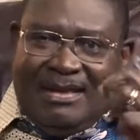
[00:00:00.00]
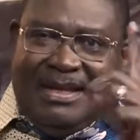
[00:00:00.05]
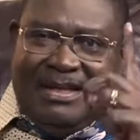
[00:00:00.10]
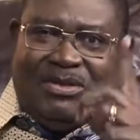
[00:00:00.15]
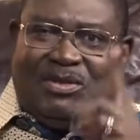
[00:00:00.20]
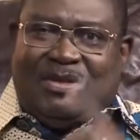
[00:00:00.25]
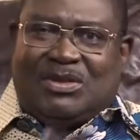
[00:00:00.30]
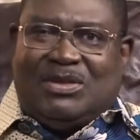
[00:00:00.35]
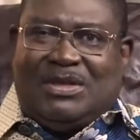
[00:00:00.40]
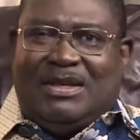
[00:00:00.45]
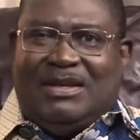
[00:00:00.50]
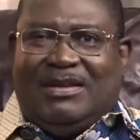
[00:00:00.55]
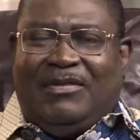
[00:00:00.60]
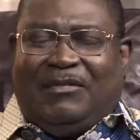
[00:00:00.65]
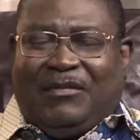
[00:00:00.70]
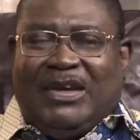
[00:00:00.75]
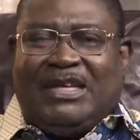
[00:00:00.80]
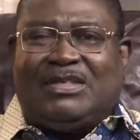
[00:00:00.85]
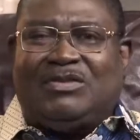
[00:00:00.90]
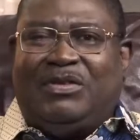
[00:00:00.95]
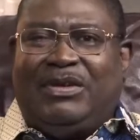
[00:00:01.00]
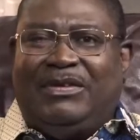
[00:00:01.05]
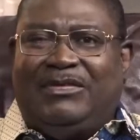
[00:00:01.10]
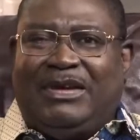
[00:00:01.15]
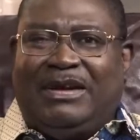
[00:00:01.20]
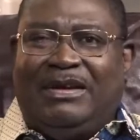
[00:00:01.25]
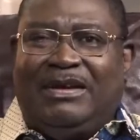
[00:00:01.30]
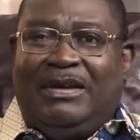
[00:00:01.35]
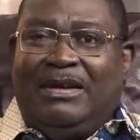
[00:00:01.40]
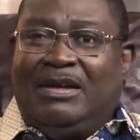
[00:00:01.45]
This was the first
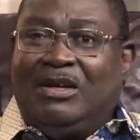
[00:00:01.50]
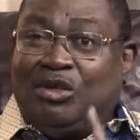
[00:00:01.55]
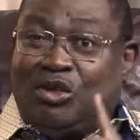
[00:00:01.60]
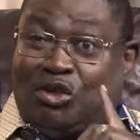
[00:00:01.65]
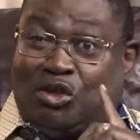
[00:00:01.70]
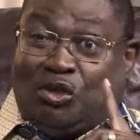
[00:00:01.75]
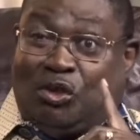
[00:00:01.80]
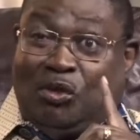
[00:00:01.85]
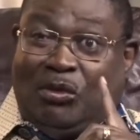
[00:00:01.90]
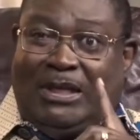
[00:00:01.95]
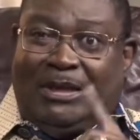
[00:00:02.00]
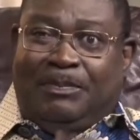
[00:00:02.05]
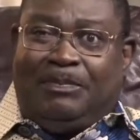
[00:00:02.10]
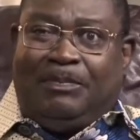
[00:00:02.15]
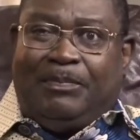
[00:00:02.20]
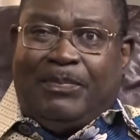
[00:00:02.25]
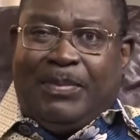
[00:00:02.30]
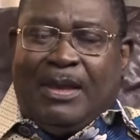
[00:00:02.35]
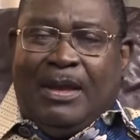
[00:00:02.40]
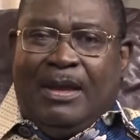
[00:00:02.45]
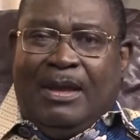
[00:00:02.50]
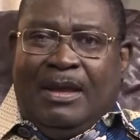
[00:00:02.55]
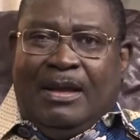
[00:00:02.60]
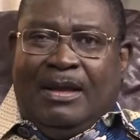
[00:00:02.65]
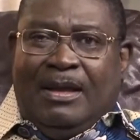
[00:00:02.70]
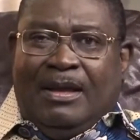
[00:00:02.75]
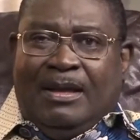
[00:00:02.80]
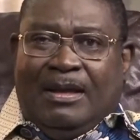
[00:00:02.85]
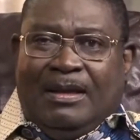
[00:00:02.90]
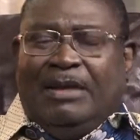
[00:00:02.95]
river, stony.
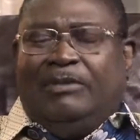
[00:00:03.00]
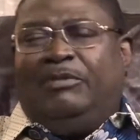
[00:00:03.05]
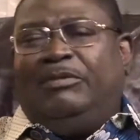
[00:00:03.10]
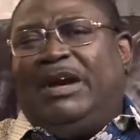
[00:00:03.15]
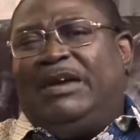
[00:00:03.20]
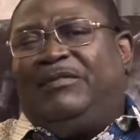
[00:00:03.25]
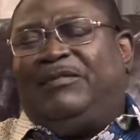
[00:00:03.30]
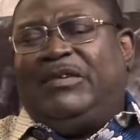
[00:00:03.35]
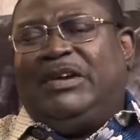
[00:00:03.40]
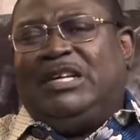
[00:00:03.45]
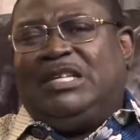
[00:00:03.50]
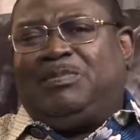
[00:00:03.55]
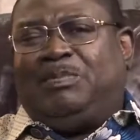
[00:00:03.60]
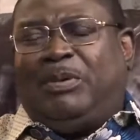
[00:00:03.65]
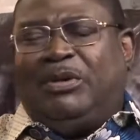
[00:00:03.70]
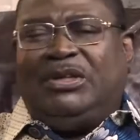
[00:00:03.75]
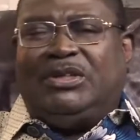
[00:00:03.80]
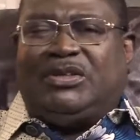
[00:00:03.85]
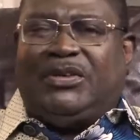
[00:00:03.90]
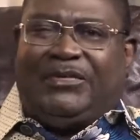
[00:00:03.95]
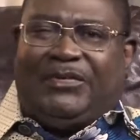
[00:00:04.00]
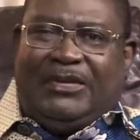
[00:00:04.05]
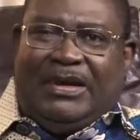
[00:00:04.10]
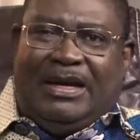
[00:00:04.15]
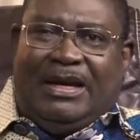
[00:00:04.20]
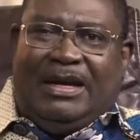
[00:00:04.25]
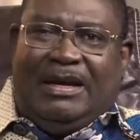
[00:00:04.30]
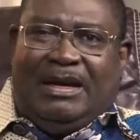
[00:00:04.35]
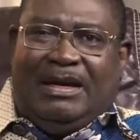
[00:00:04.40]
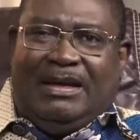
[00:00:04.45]
The reference point of
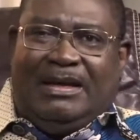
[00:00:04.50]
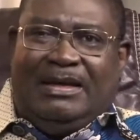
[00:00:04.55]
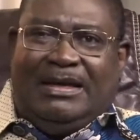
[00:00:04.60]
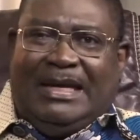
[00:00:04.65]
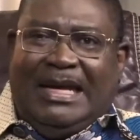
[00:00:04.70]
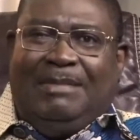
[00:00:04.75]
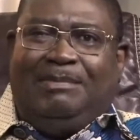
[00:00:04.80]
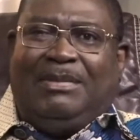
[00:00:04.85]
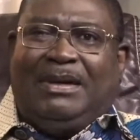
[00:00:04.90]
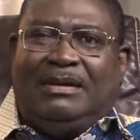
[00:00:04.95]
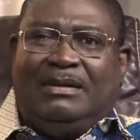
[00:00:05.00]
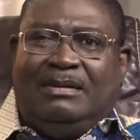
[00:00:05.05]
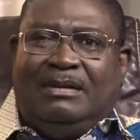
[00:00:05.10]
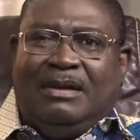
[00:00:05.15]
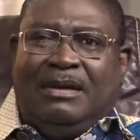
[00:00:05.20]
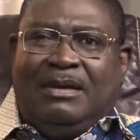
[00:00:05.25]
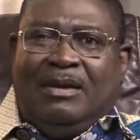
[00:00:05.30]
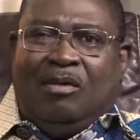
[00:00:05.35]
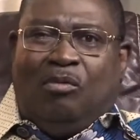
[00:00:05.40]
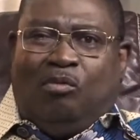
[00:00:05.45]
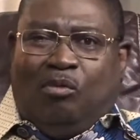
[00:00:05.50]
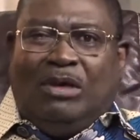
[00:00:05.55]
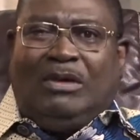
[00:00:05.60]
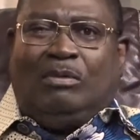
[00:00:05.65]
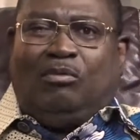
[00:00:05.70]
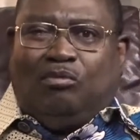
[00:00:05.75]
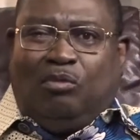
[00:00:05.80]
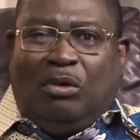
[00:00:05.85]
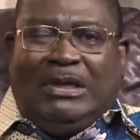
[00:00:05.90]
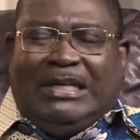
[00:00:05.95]
Naaman,
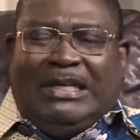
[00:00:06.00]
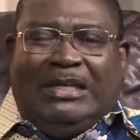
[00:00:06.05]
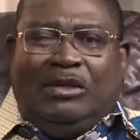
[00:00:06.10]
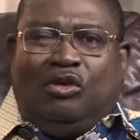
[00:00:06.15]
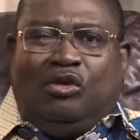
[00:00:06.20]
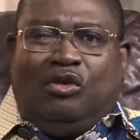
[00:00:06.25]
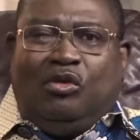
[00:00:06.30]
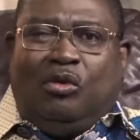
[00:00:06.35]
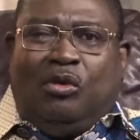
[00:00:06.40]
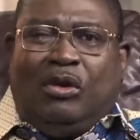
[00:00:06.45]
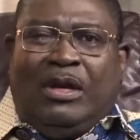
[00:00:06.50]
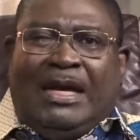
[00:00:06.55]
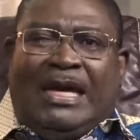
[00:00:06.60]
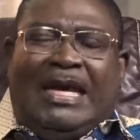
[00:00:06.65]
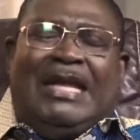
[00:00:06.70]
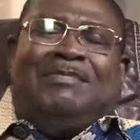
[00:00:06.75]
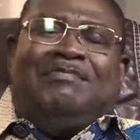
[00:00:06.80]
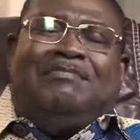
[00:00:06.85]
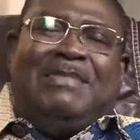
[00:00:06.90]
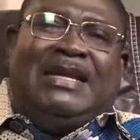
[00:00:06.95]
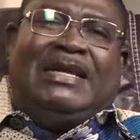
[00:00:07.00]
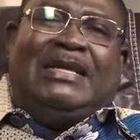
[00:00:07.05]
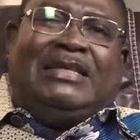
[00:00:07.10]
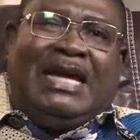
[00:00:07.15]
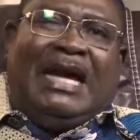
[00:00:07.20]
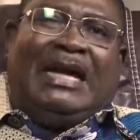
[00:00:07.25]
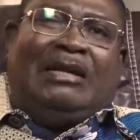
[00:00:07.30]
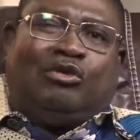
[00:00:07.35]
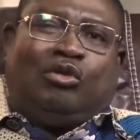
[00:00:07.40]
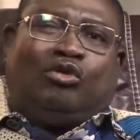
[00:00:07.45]
what did he do? It made
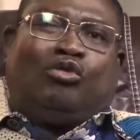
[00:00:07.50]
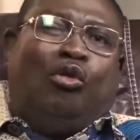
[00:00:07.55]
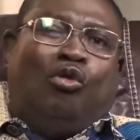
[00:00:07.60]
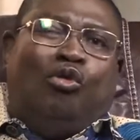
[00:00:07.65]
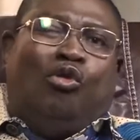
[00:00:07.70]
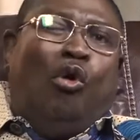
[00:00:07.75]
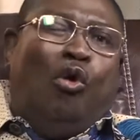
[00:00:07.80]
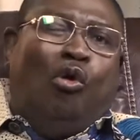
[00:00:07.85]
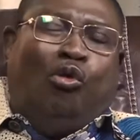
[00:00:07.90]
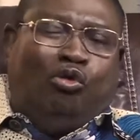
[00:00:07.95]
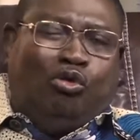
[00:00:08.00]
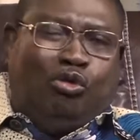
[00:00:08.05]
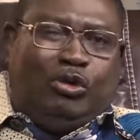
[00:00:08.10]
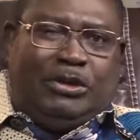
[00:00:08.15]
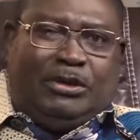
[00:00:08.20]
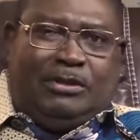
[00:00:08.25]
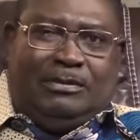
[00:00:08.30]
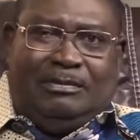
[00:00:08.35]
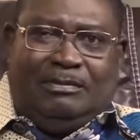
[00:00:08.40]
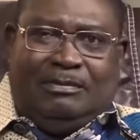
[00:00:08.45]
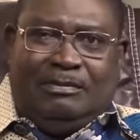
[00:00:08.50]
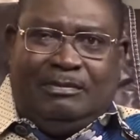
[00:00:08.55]
his heart stone cold.